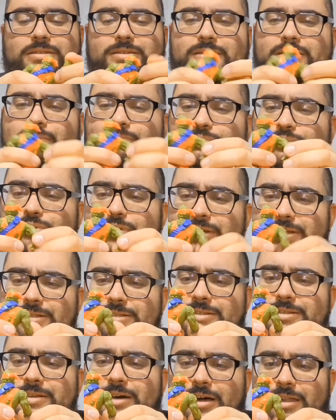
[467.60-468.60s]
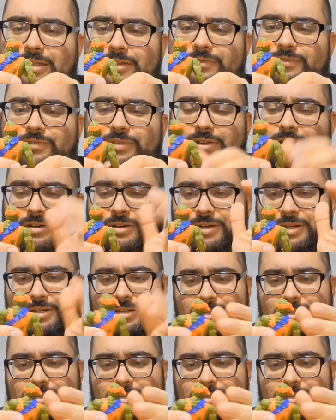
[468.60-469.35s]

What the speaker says: This is a pretty solid figure.